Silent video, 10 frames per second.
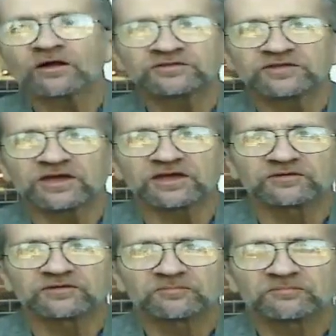
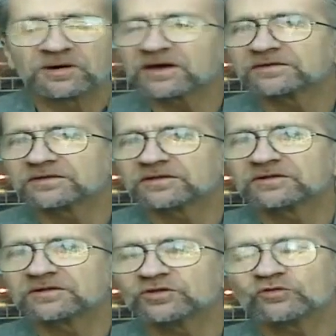saved. But
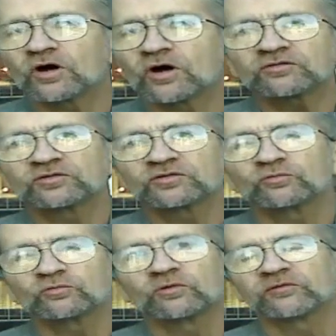you could
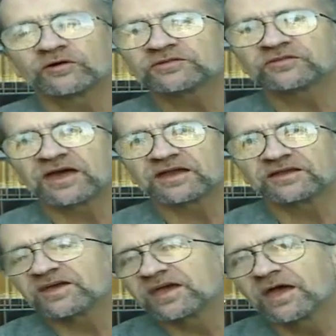also reverse that and
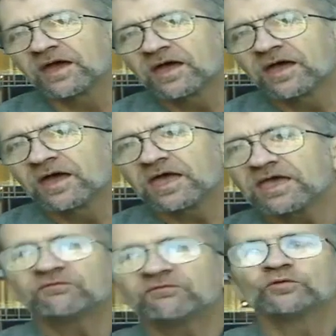say,
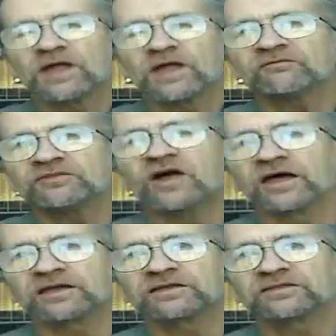if you love
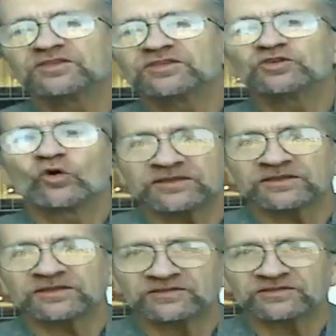not, then you are
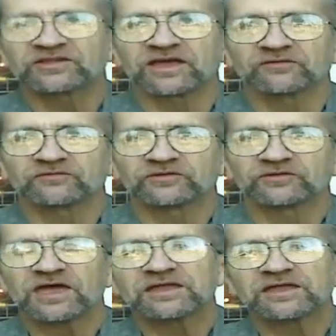not saved.
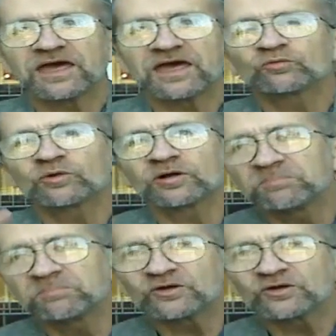And that's where a
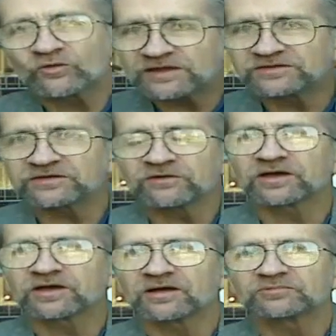big criteria
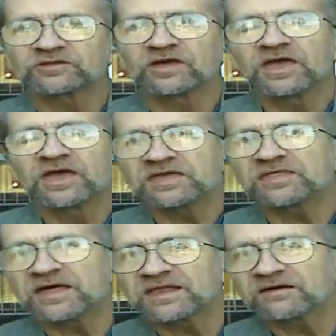comes. He
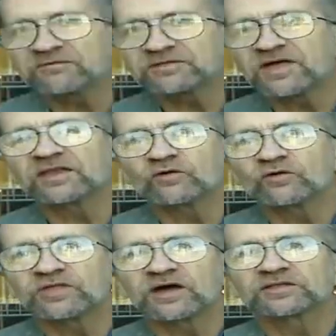that loveth not
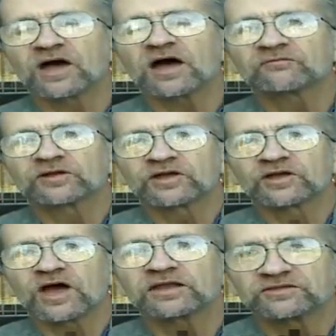knoweth not God, for
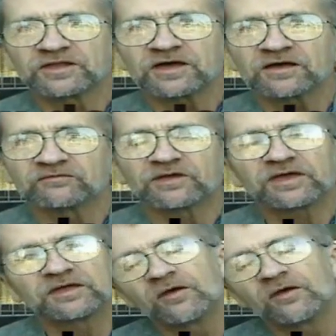God is love. And